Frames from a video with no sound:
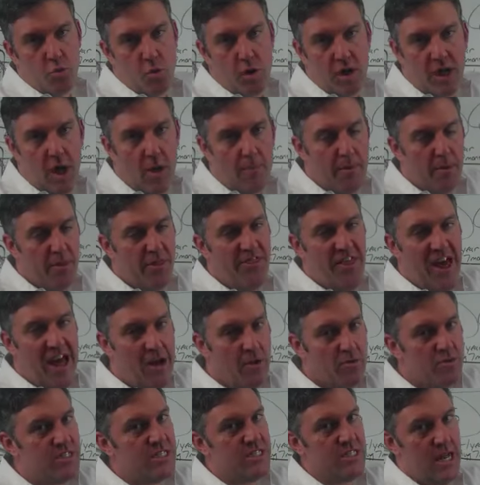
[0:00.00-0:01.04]
to a couple
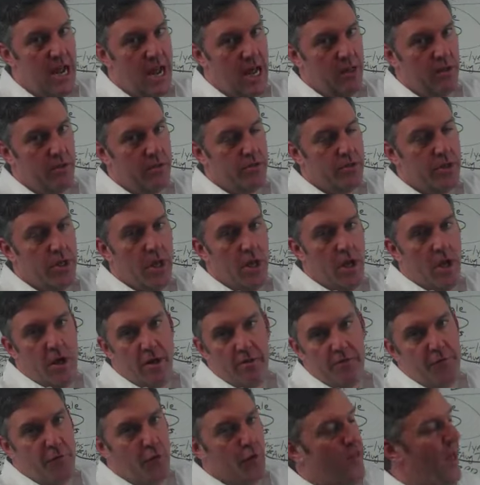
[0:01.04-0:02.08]
$1,000
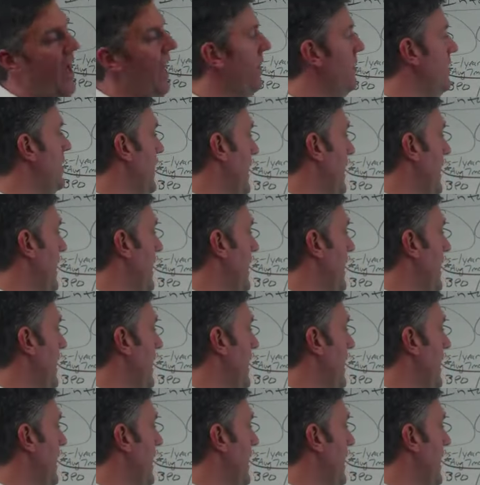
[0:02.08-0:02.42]
for that